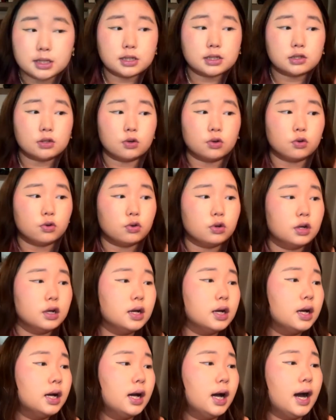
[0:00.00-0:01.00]
so
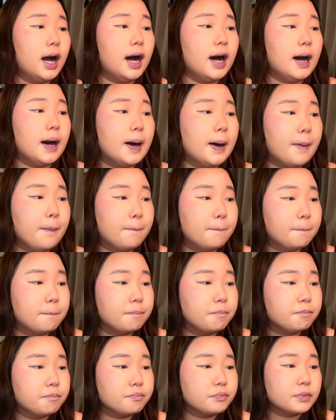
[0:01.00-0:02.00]

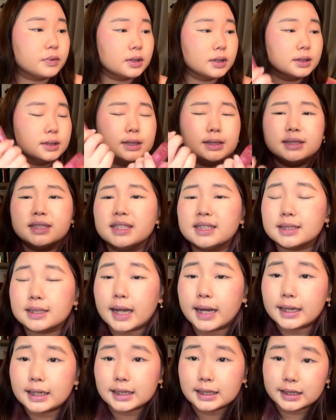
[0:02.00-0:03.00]
since it's
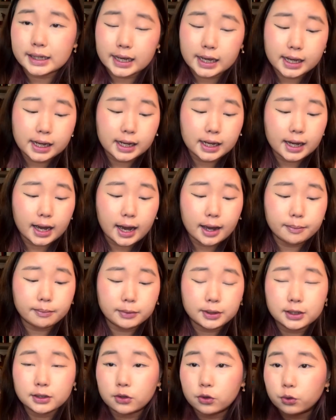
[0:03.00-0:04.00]
like the day, I'm
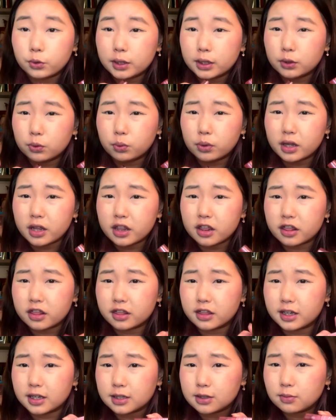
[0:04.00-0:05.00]
gonna go in with
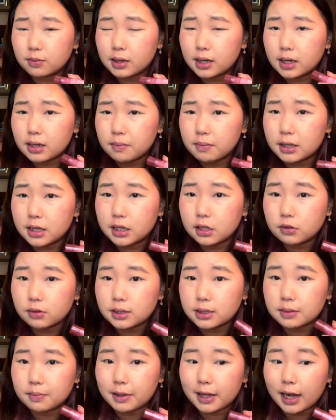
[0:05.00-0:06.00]
this one, but this
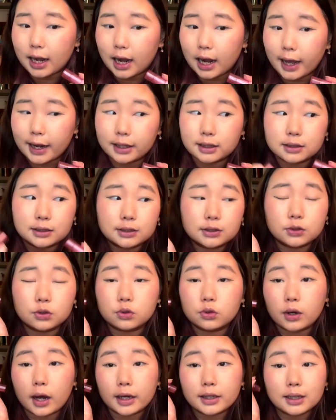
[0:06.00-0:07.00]
one's a bit light,
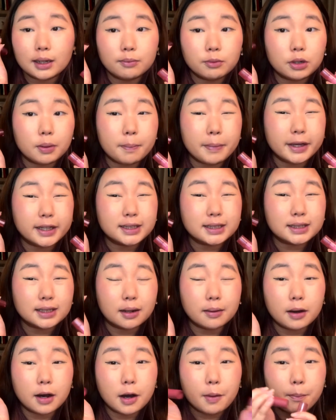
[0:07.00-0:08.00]
so I think I'm gonna mix
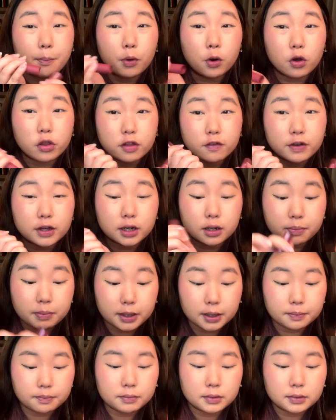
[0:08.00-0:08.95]
both of it a bit.